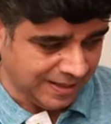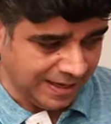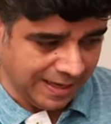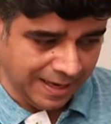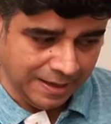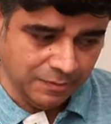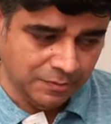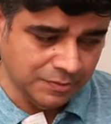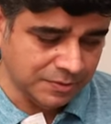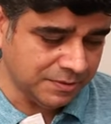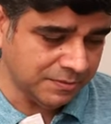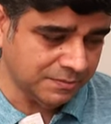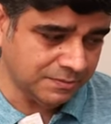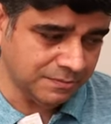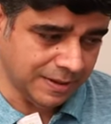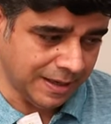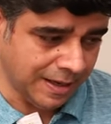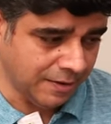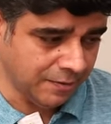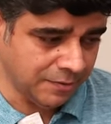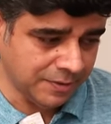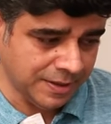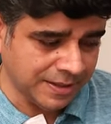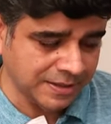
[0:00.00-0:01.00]
I would
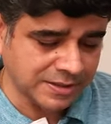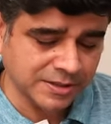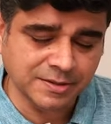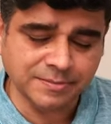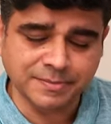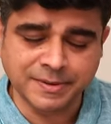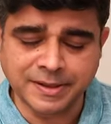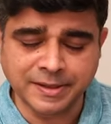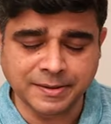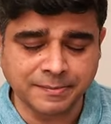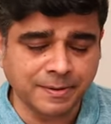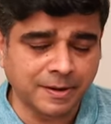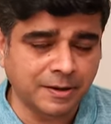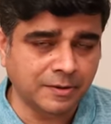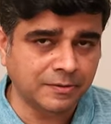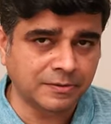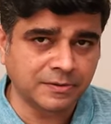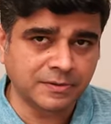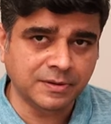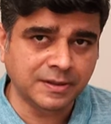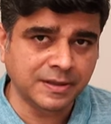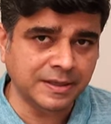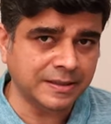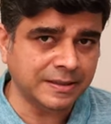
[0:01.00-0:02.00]
I would estimate
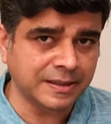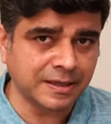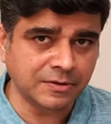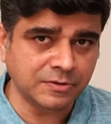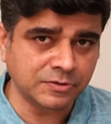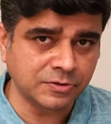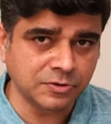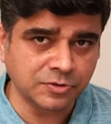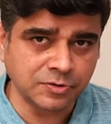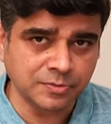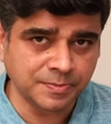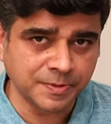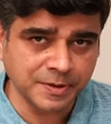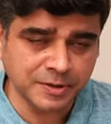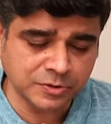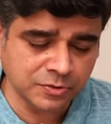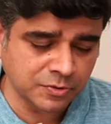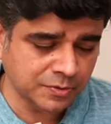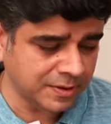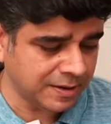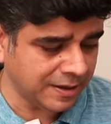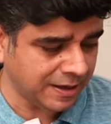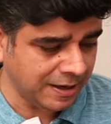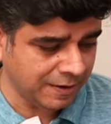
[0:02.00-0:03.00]
about three thousand rupees,
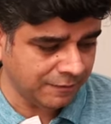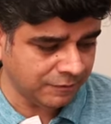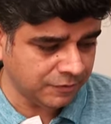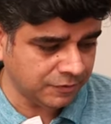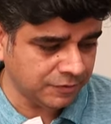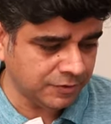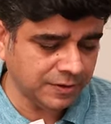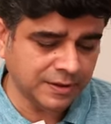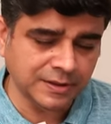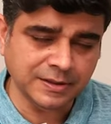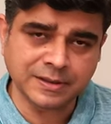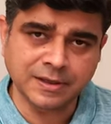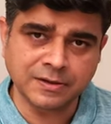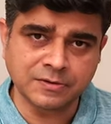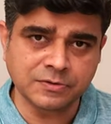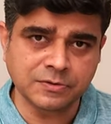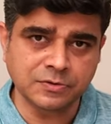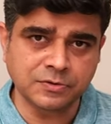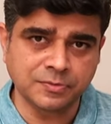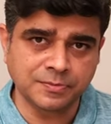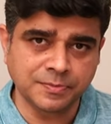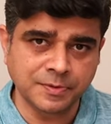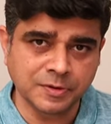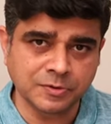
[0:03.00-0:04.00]
two and a half to three
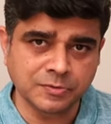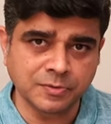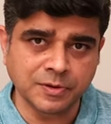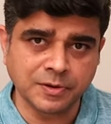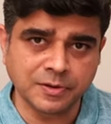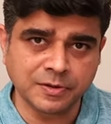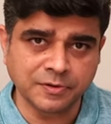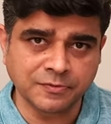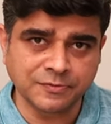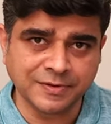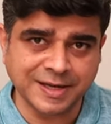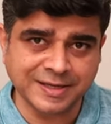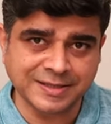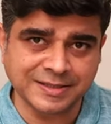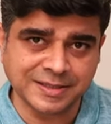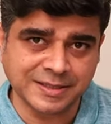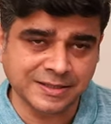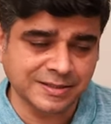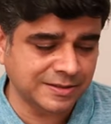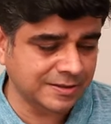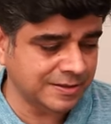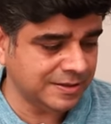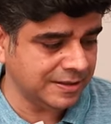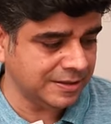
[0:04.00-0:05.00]
thousand rupees worth of
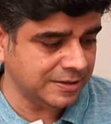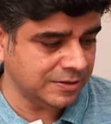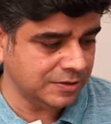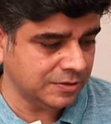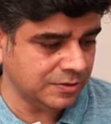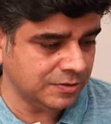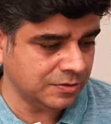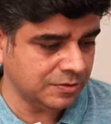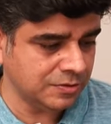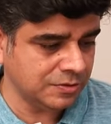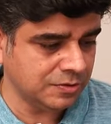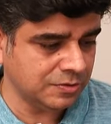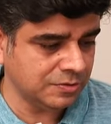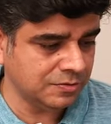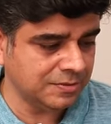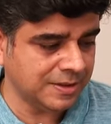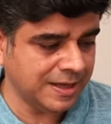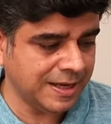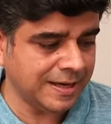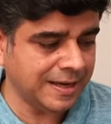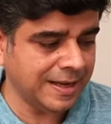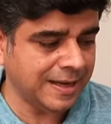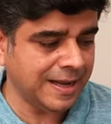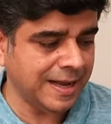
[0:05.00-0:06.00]
accessories. You know, so
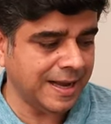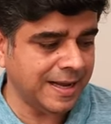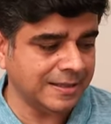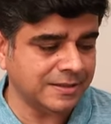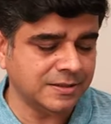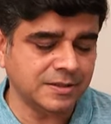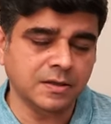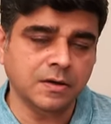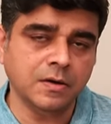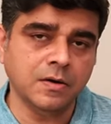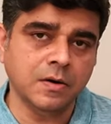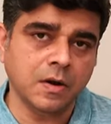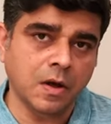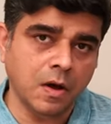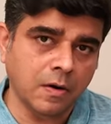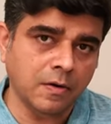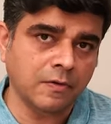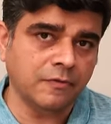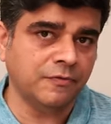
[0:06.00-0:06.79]
that adds a lot